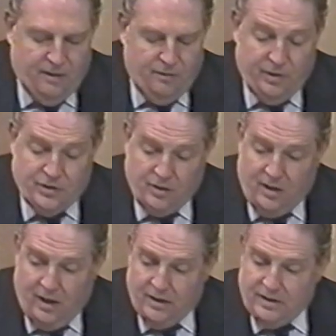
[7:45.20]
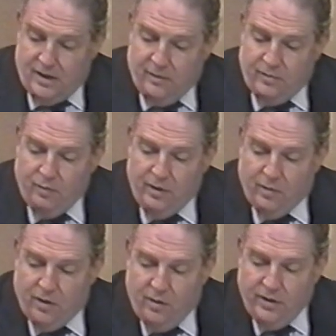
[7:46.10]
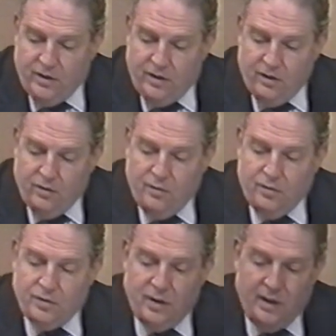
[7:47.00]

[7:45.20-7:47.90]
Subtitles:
original concept, we were going to use